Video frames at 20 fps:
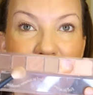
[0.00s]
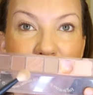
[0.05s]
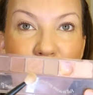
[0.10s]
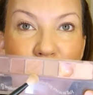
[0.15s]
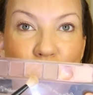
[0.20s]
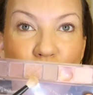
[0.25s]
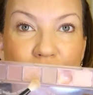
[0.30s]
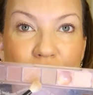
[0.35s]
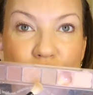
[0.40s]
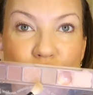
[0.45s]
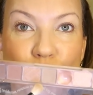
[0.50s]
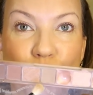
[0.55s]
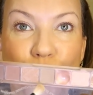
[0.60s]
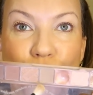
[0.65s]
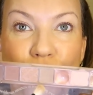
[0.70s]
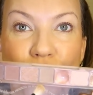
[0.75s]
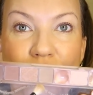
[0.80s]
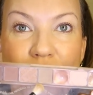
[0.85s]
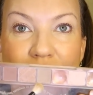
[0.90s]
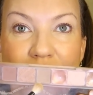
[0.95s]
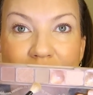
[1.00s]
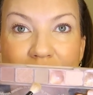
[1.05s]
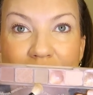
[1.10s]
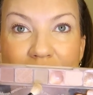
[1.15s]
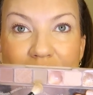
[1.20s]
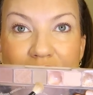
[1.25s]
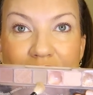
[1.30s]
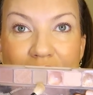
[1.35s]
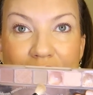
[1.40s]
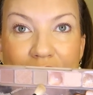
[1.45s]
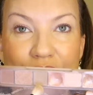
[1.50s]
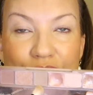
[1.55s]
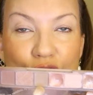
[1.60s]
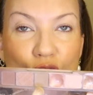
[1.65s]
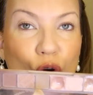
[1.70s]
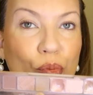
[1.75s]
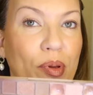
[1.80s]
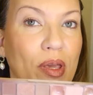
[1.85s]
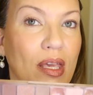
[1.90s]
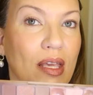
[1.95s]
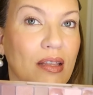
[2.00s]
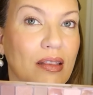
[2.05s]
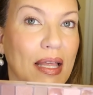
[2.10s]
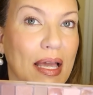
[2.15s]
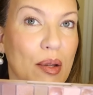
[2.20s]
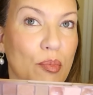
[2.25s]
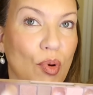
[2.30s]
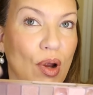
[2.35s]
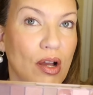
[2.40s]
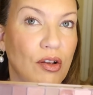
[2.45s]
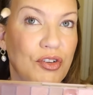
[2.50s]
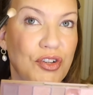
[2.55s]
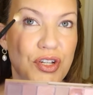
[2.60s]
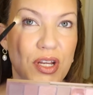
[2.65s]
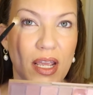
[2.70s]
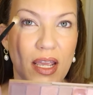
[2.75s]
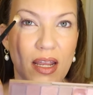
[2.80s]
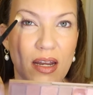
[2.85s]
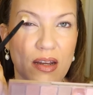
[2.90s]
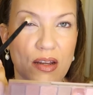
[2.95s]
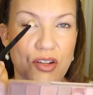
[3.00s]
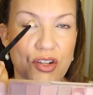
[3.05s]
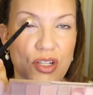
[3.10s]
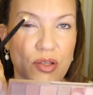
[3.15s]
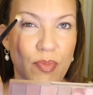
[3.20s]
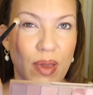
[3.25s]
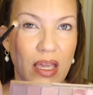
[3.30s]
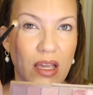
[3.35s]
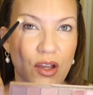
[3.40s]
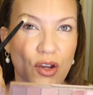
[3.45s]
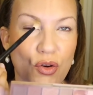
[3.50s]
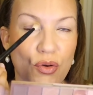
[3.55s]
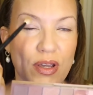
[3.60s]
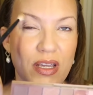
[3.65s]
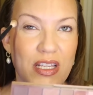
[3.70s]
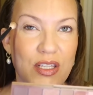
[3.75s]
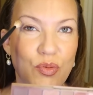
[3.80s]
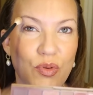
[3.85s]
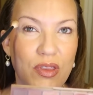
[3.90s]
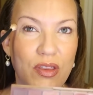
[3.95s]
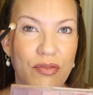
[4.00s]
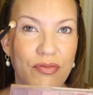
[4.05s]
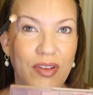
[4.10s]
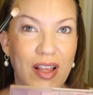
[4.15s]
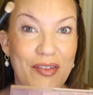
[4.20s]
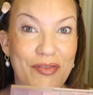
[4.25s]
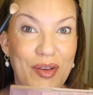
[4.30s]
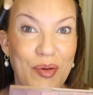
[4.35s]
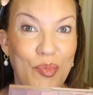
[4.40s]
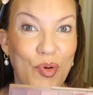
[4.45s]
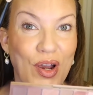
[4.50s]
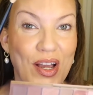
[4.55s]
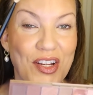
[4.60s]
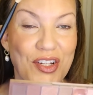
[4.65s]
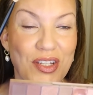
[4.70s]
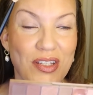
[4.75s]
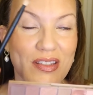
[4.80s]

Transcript: I'm going to put this kind of taupey light brown shade and just make a crease with the fluffy brush.